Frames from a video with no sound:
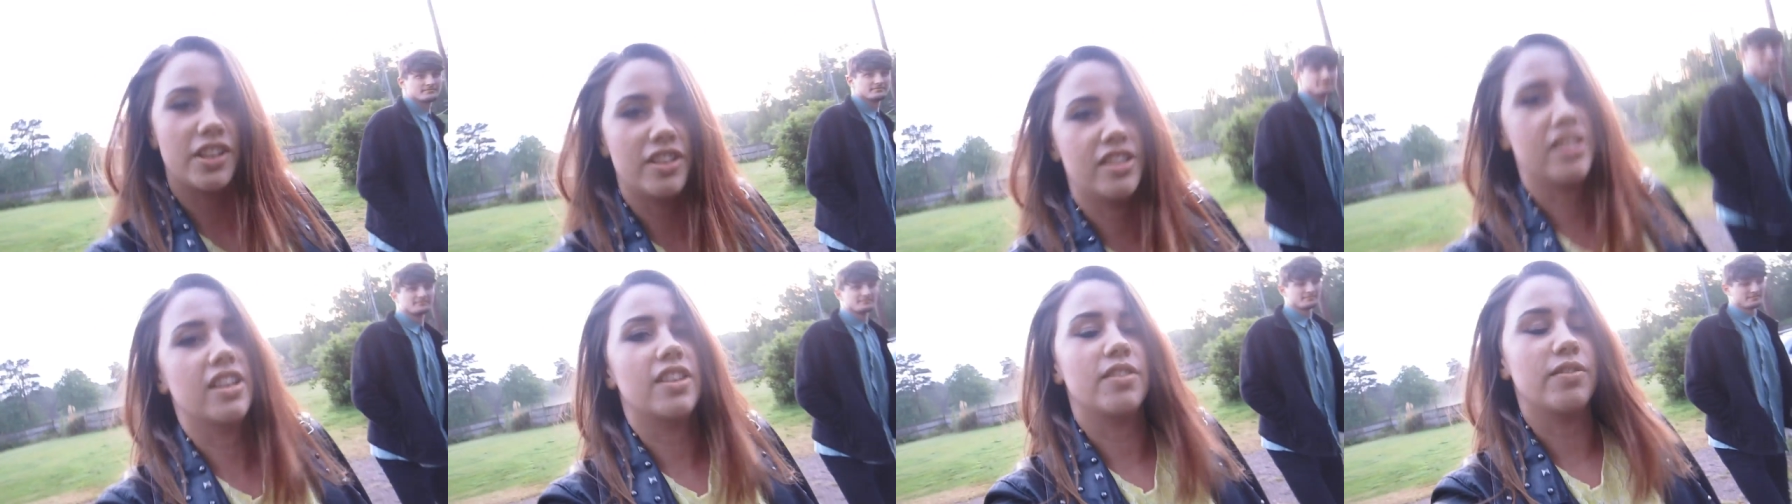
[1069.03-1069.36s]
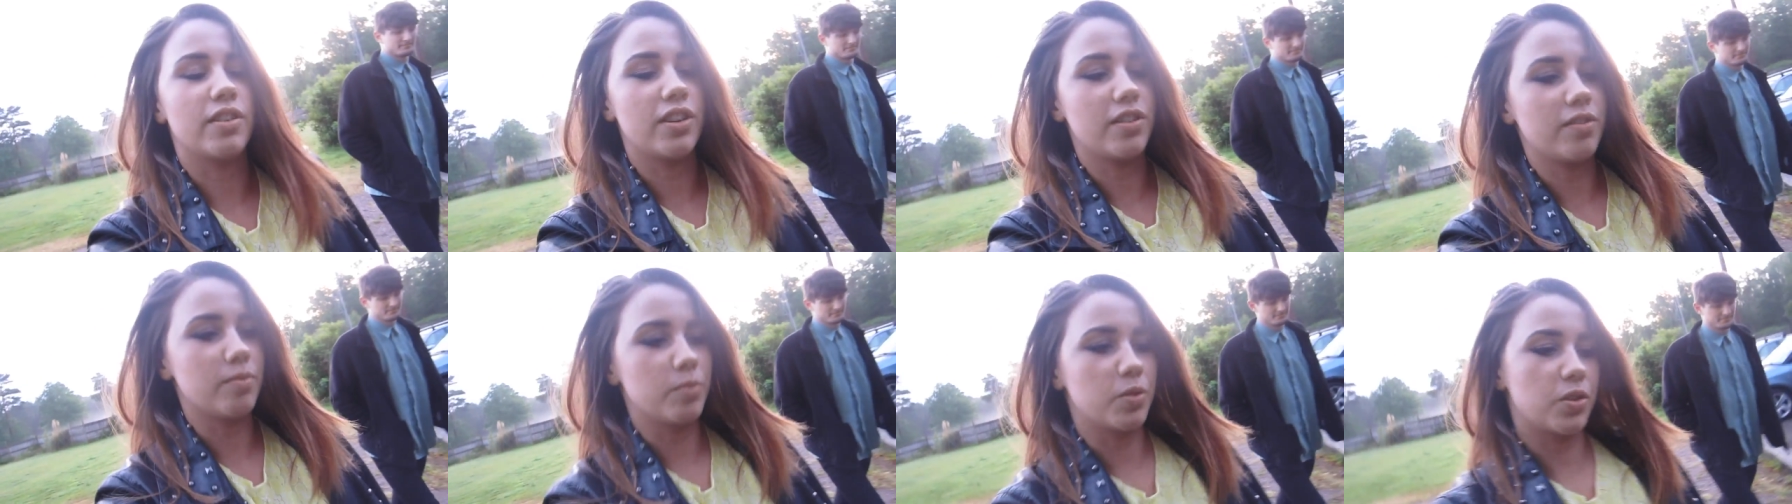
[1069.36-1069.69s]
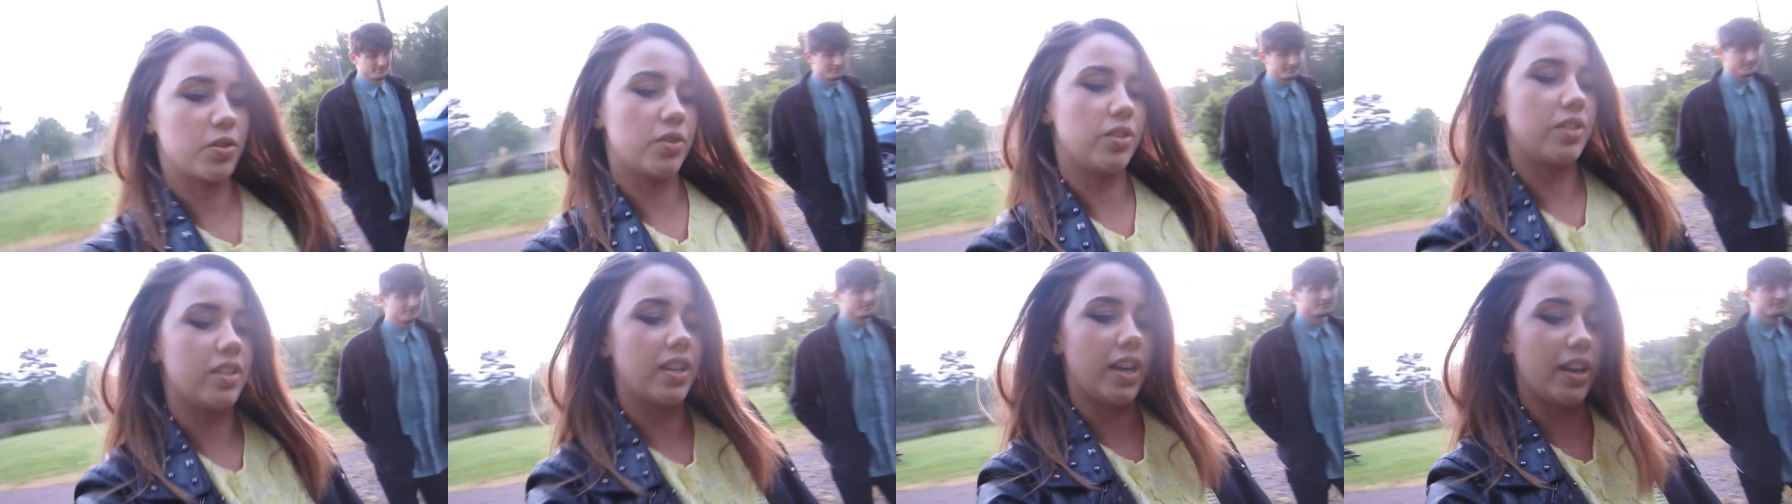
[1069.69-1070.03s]
only down the road from
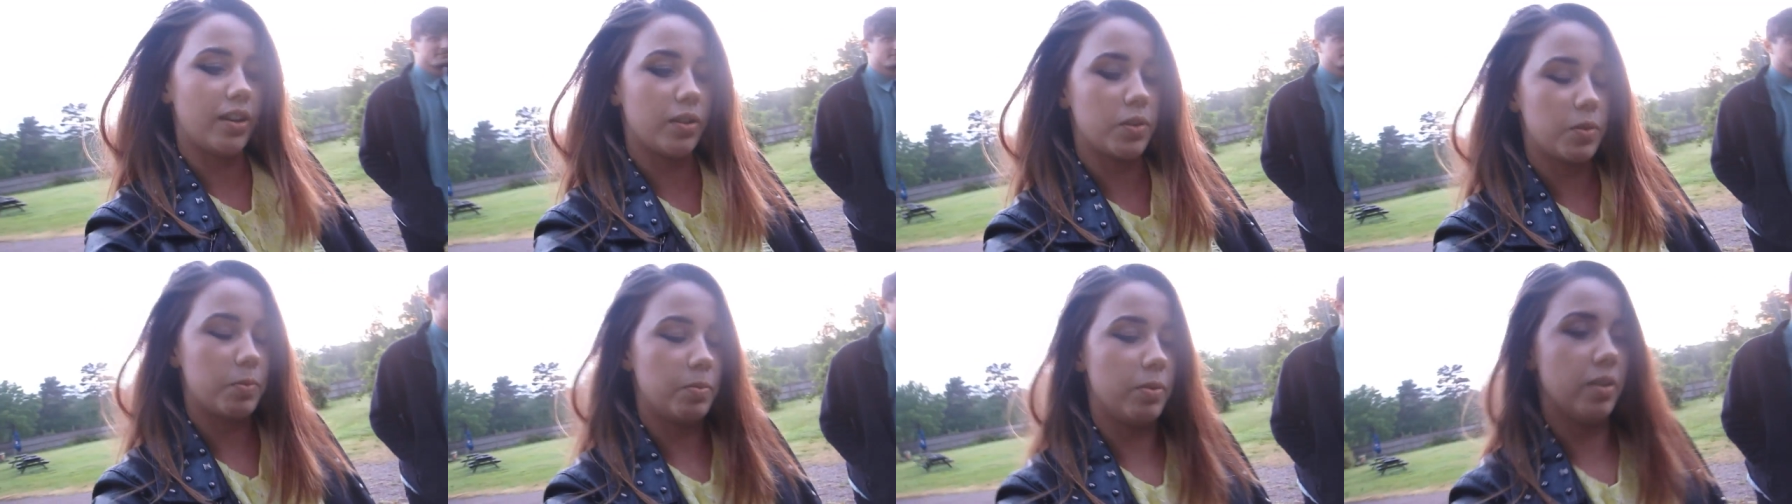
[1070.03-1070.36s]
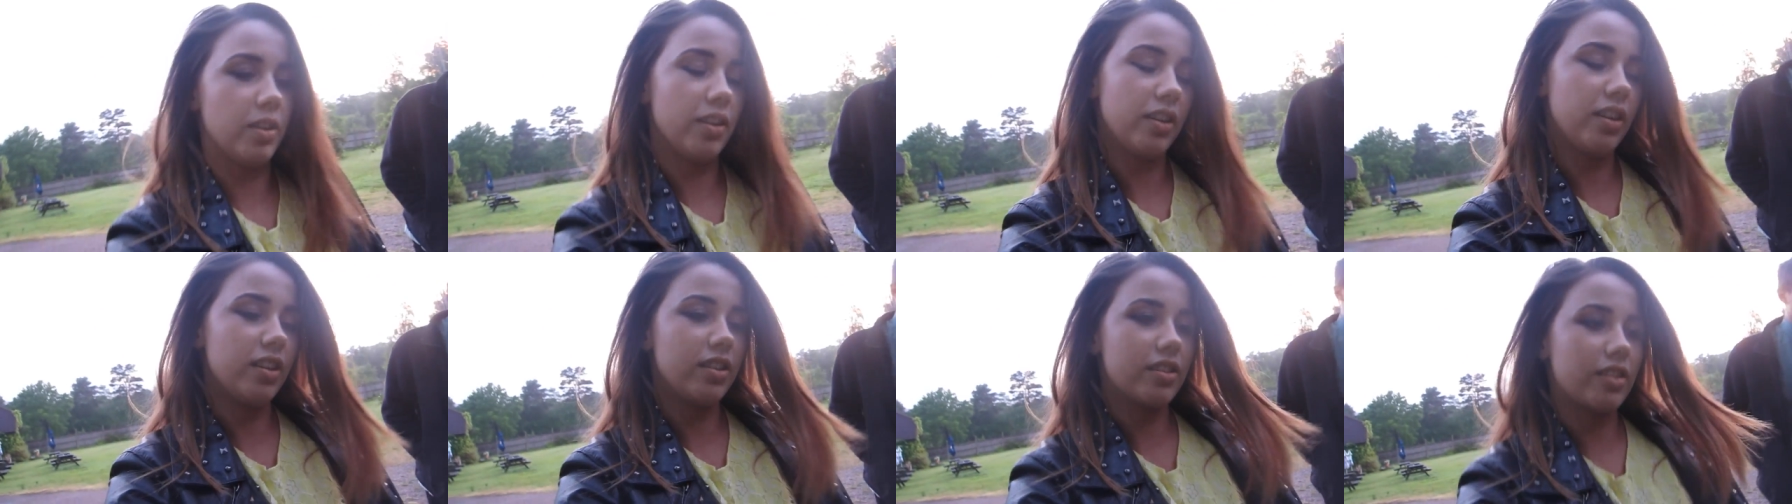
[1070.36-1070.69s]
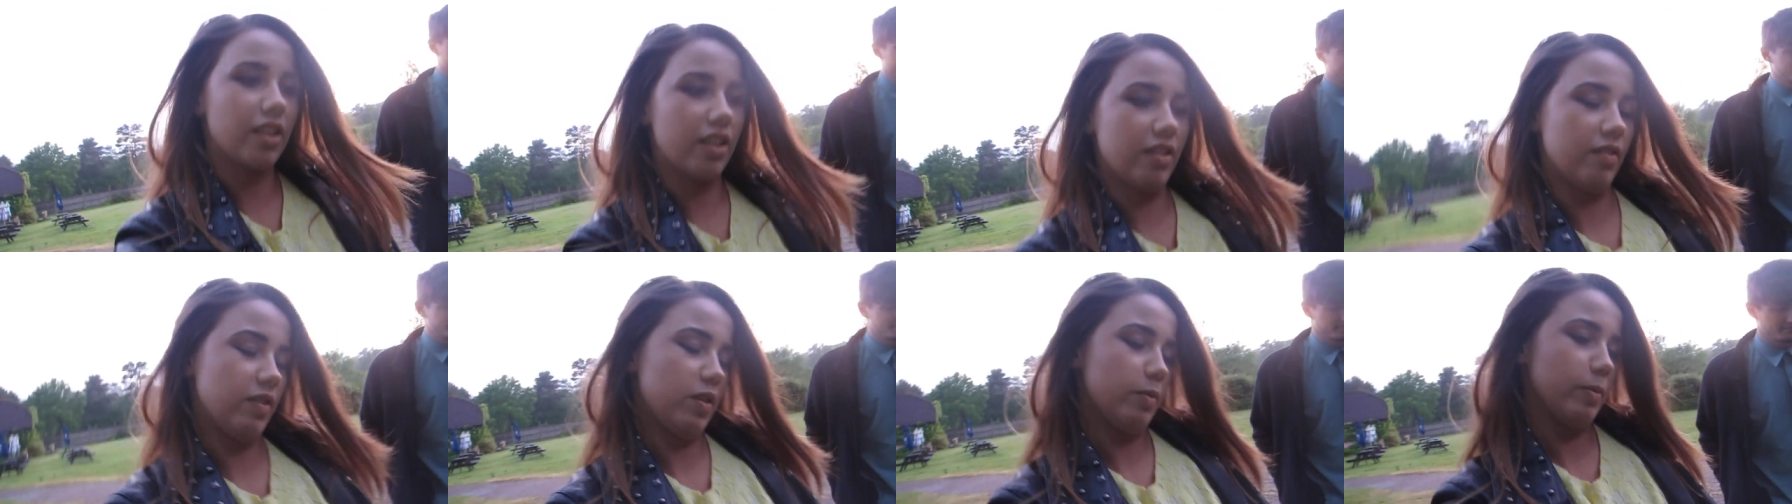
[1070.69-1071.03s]
Josh's house, but it's
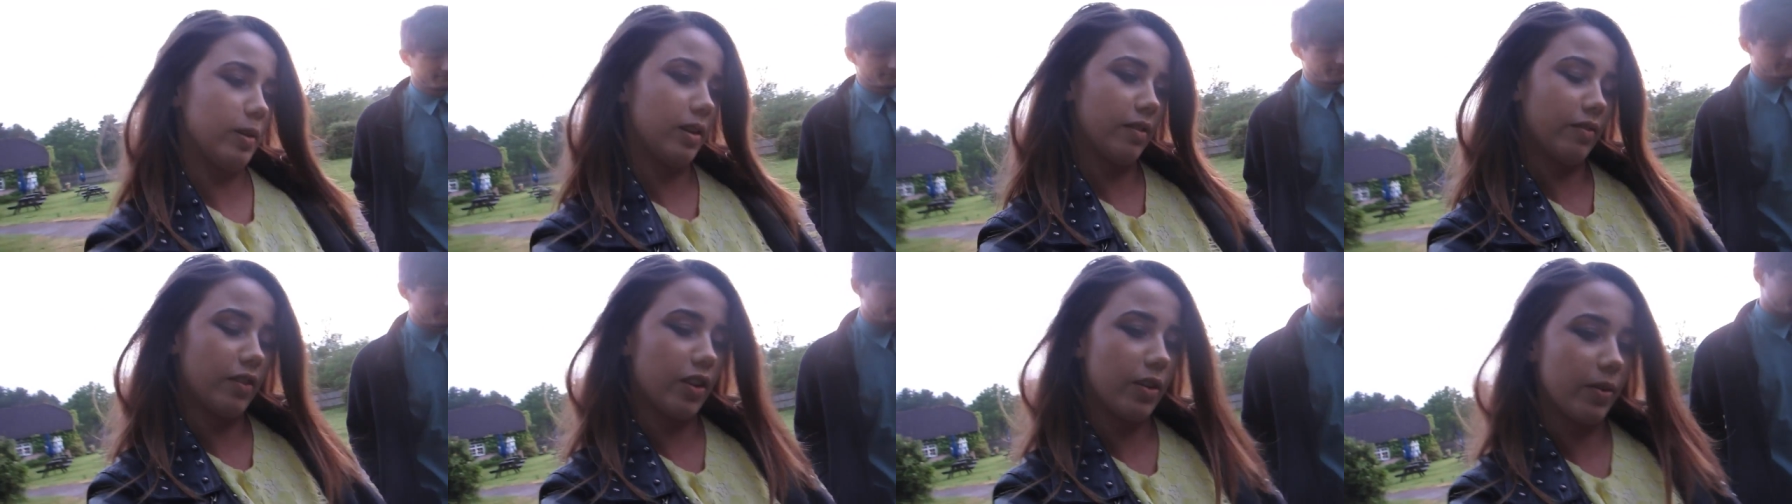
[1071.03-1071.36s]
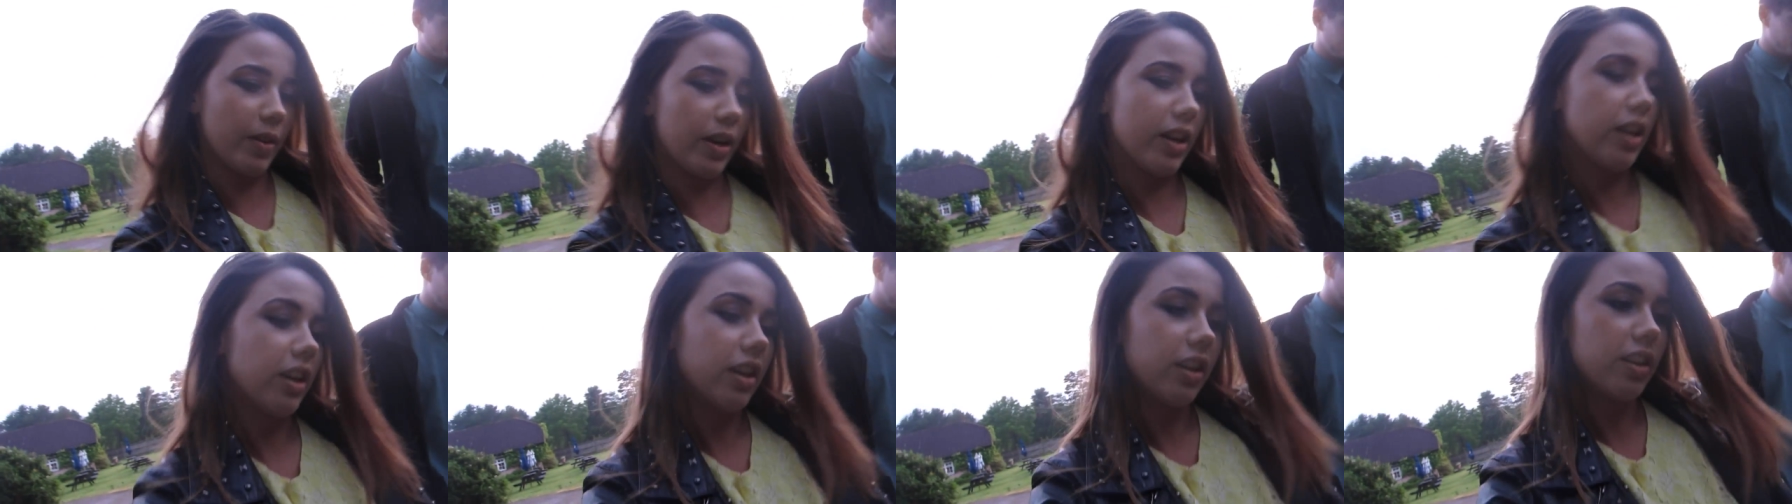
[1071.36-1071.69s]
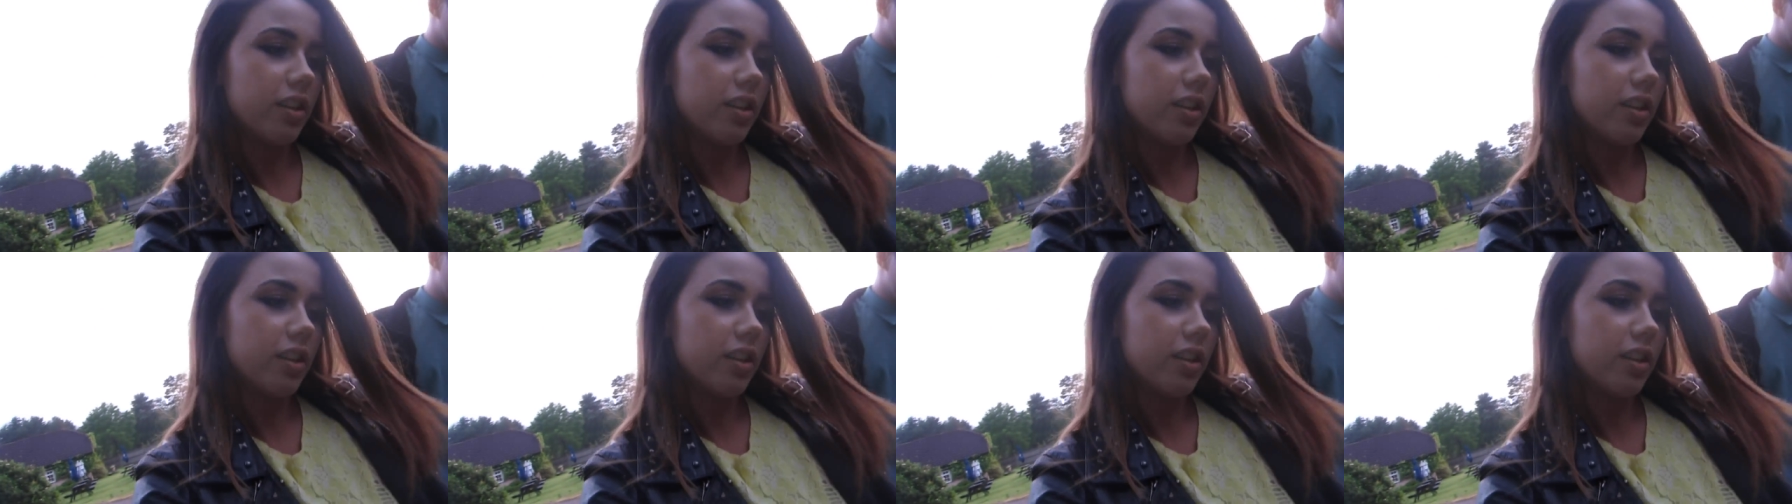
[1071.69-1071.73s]
kind of in the middle of nowhere.